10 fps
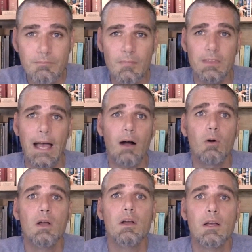Now,
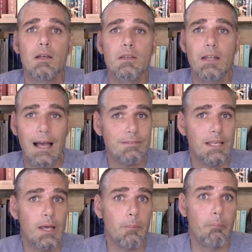you'd have to
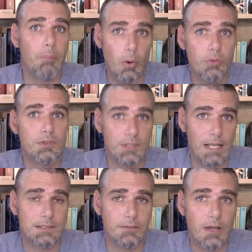get both
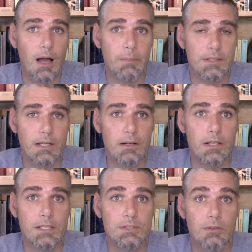sets of
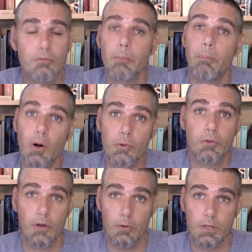commentaries for both
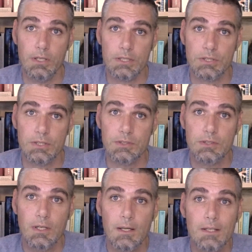code editions.
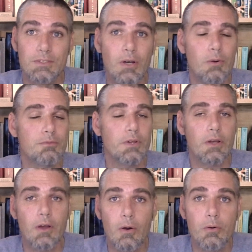So for the
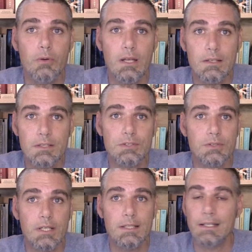code
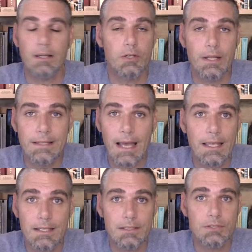industry, or the deck
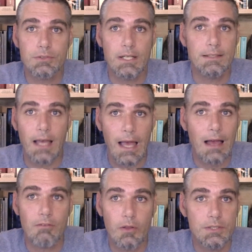industry, to
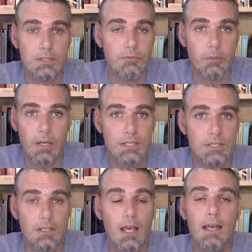have all this
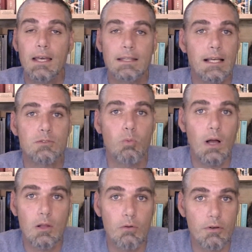information, that's
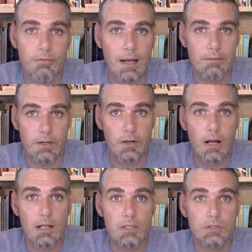well over
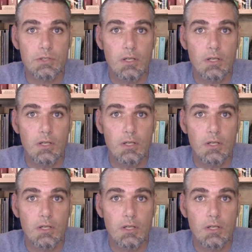$500.